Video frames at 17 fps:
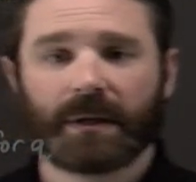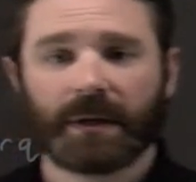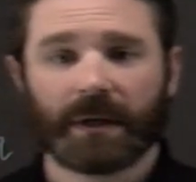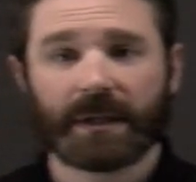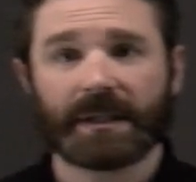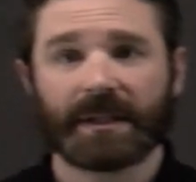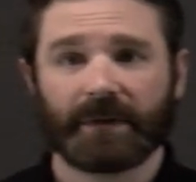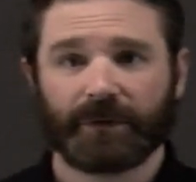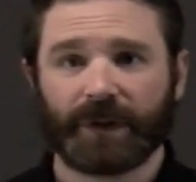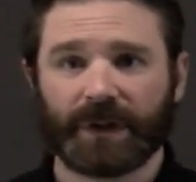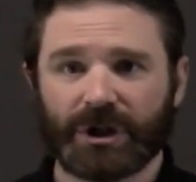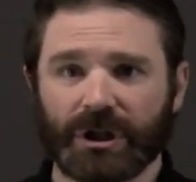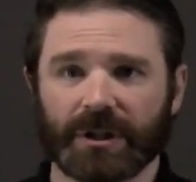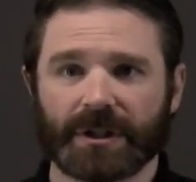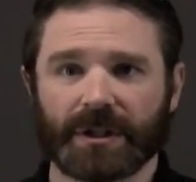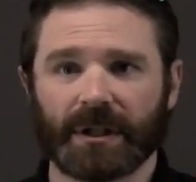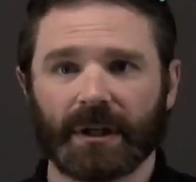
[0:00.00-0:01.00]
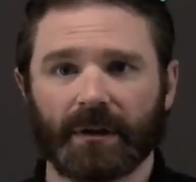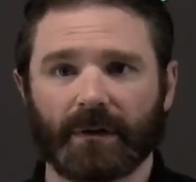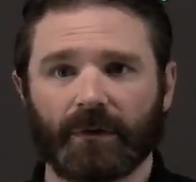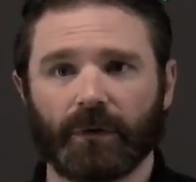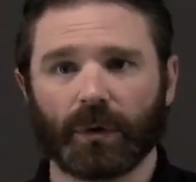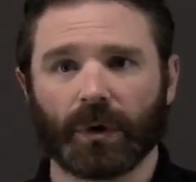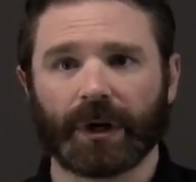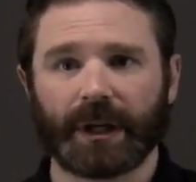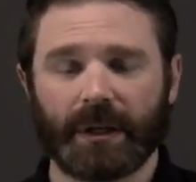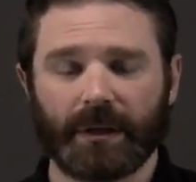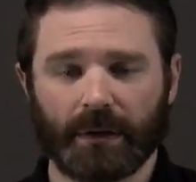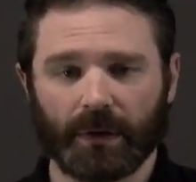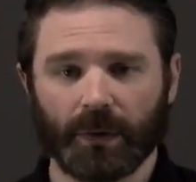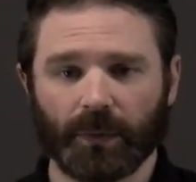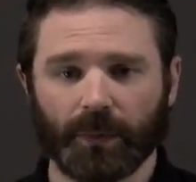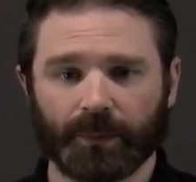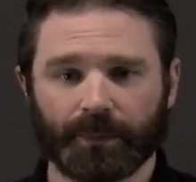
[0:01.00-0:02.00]
sufficient for
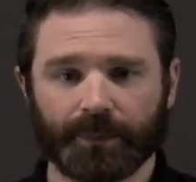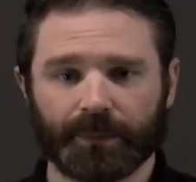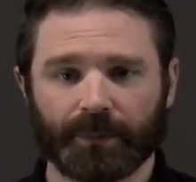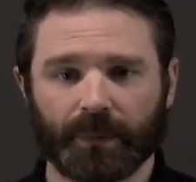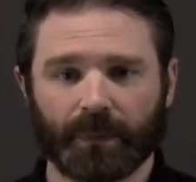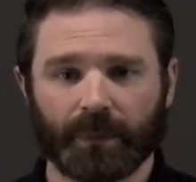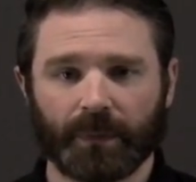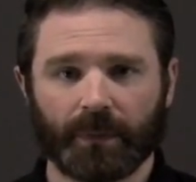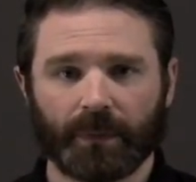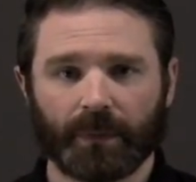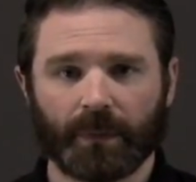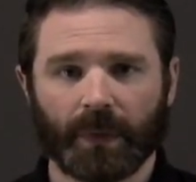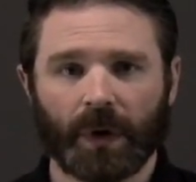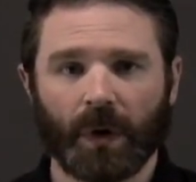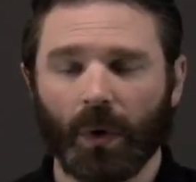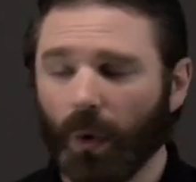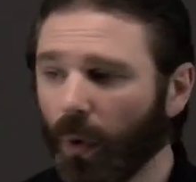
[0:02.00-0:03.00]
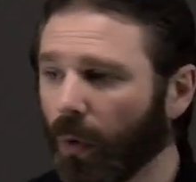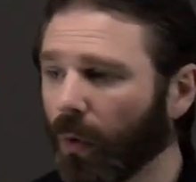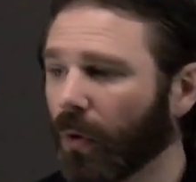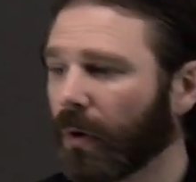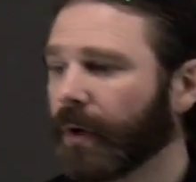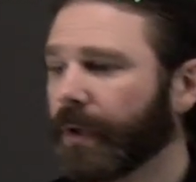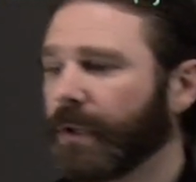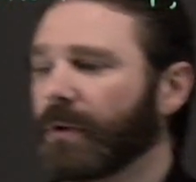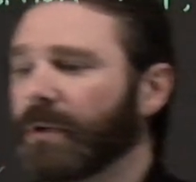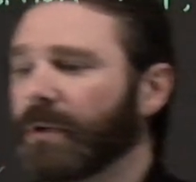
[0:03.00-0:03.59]
Q. Or you